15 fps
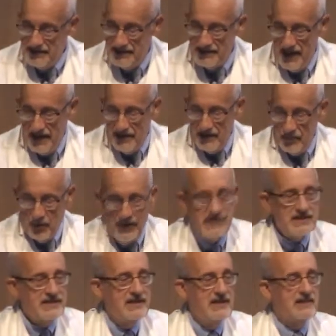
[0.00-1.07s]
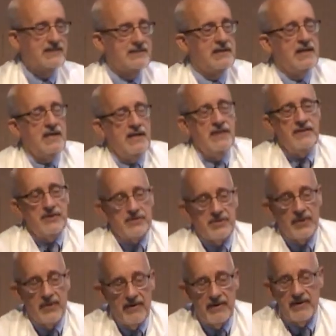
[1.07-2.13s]
not in one sense. In the
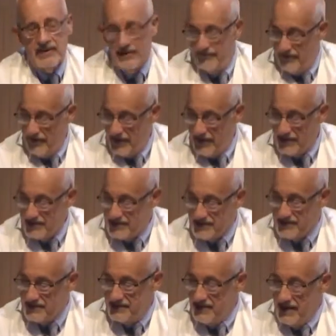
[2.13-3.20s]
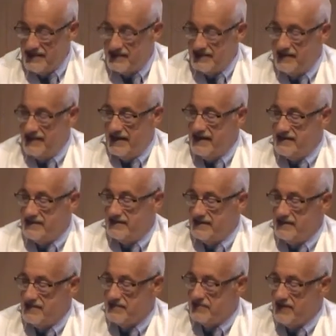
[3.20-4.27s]
Torah, Leviticus 19:18
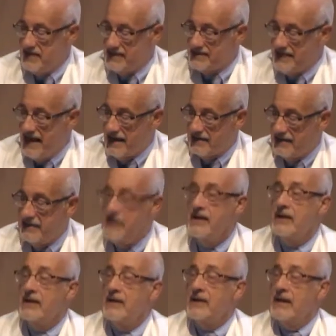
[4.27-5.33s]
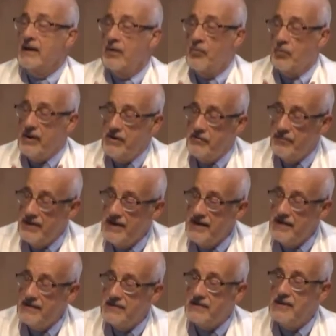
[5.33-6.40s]
to be exactly, we
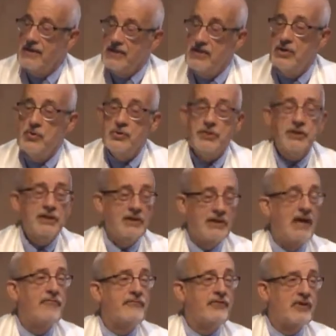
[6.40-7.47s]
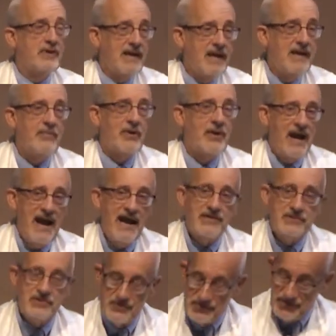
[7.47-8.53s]
read, you shall love your neighbor as
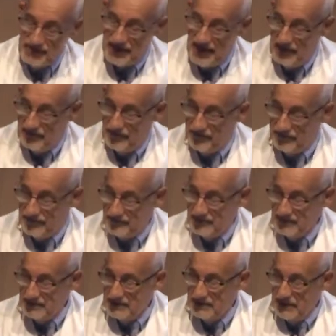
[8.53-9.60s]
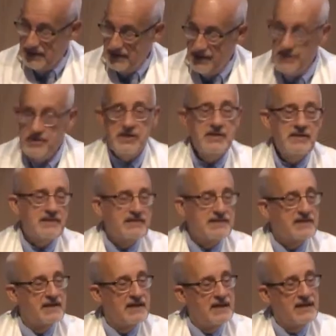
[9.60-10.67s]
yourself. Jesus
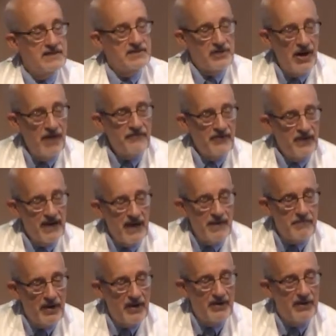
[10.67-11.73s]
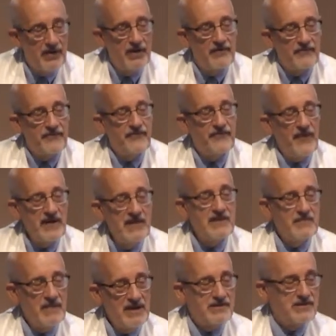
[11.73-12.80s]
is offering up a
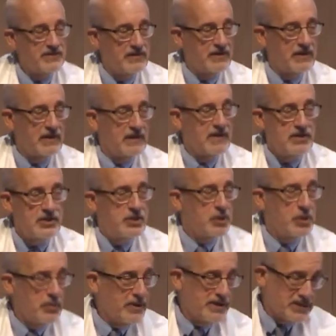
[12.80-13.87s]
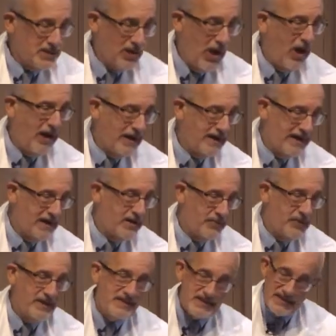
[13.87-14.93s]
fundamental Jewish law here when
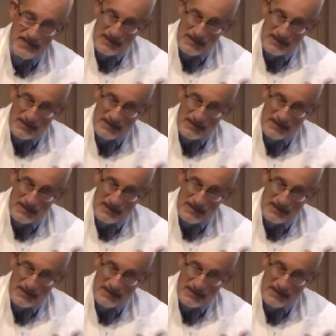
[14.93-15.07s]
he says